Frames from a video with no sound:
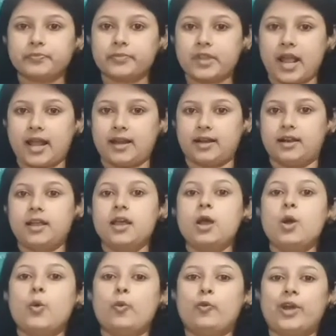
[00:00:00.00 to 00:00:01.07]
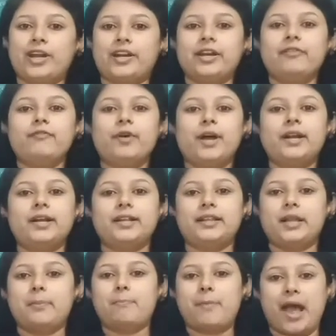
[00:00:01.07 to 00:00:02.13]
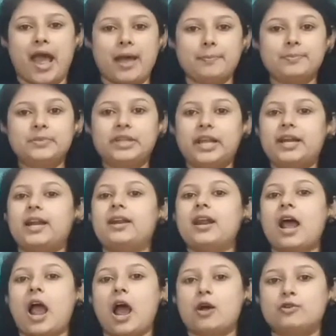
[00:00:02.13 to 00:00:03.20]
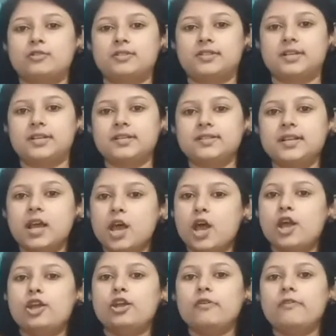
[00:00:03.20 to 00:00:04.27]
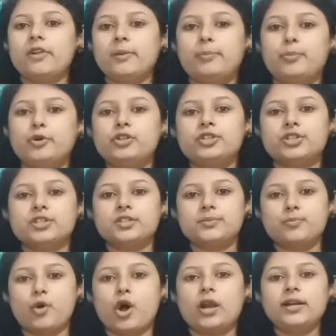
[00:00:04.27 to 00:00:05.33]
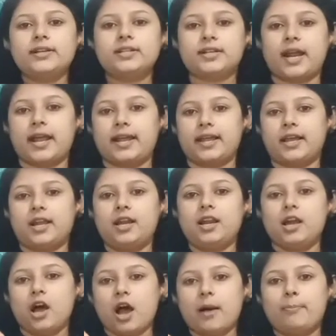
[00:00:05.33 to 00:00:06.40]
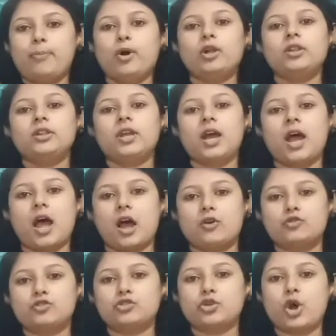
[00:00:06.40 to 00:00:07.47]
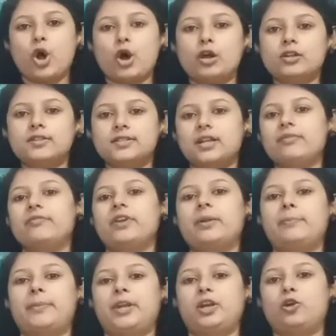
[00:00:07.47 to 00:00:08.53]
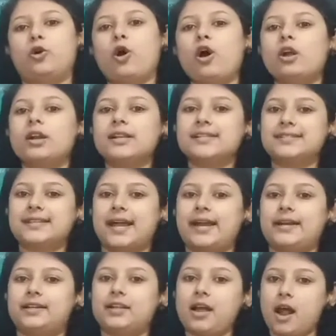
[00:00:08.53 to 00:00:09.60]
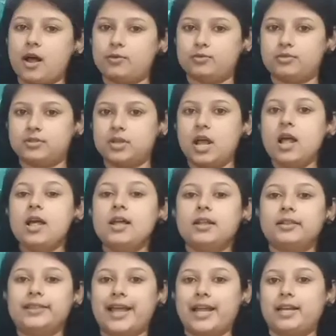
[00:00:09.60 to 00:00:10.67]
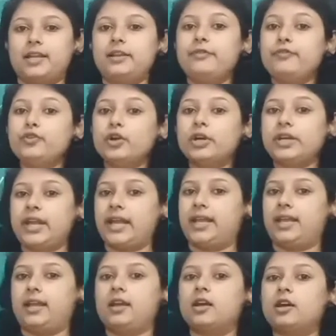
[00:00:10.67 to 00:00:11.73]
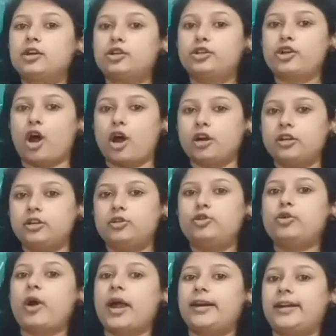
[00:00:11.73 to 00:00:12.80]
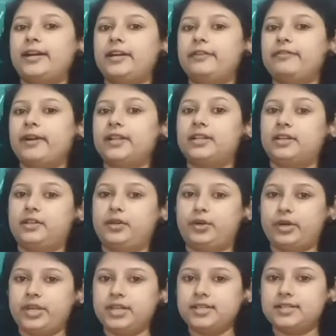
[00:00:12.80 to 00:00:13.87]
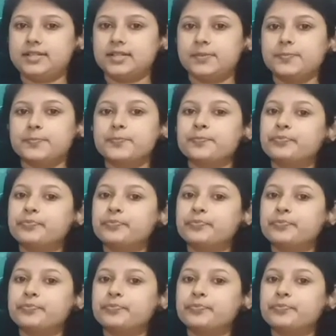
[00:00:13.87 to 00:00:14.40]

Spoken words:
Then wherever in the map there are houses, you will put a small triangle upon the house or somewhere below or aside the house. Then if you are taking a dot to identify the trees,